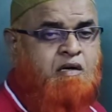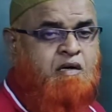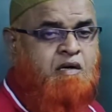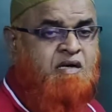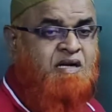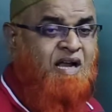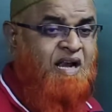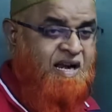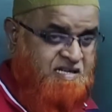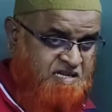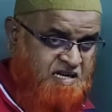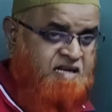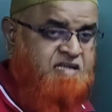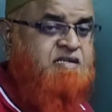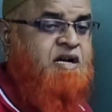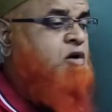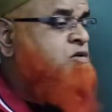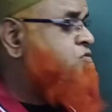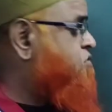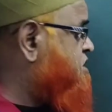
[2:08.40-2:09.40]
collected
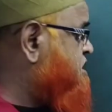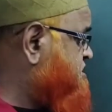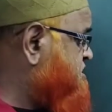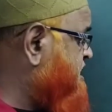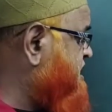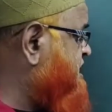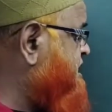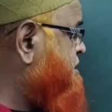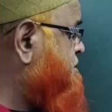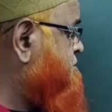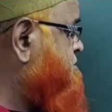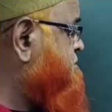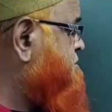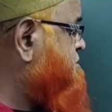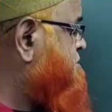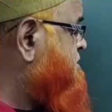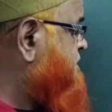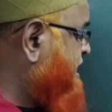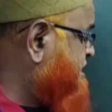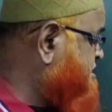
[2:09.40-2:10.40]
downwards here
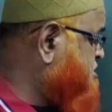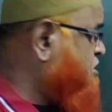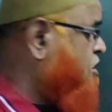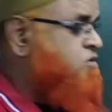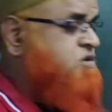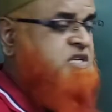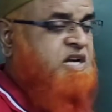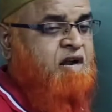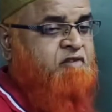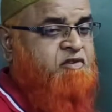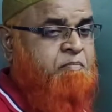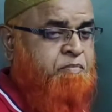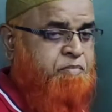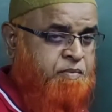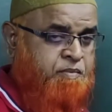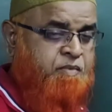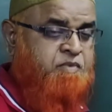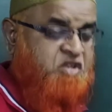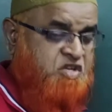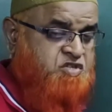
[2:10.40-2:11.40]
at the downside
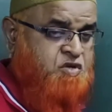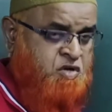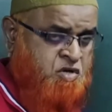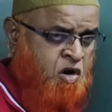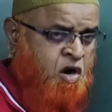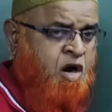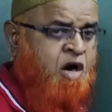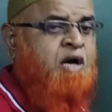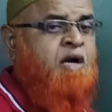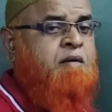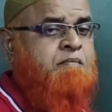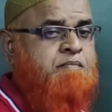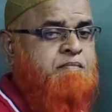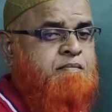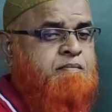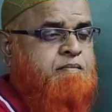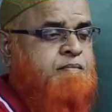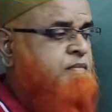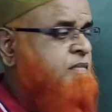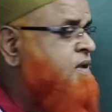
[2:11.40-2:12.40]
of this rod.
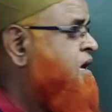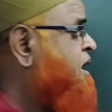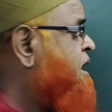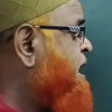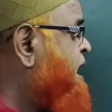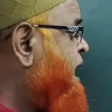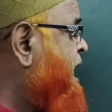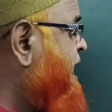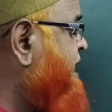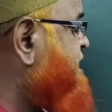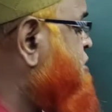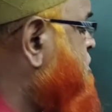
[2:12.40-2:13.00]
And you